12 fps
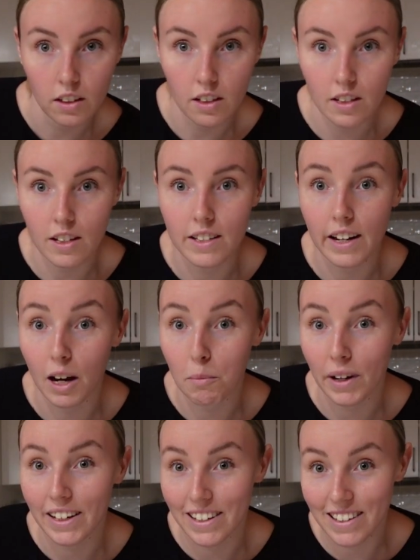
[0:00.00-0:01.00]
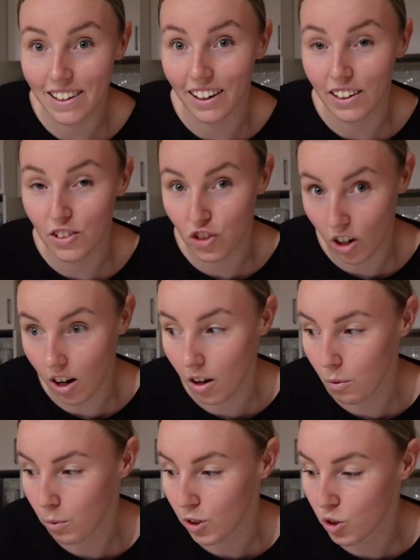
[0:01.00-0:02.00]
This is now my discard
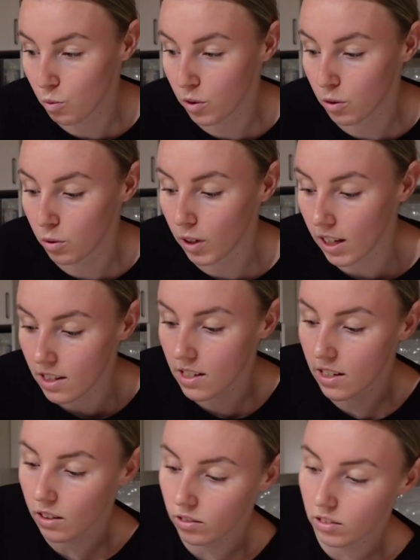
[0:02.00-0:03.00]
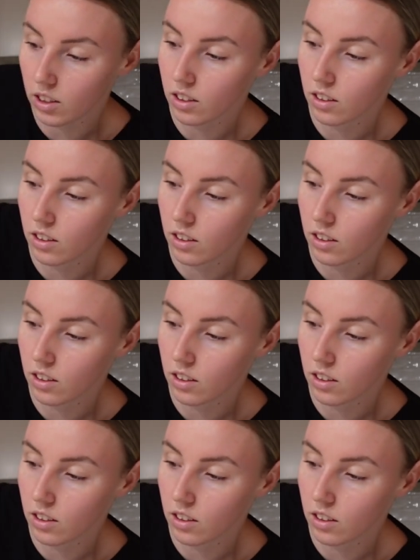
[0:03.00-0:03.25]
jar, which will get sealed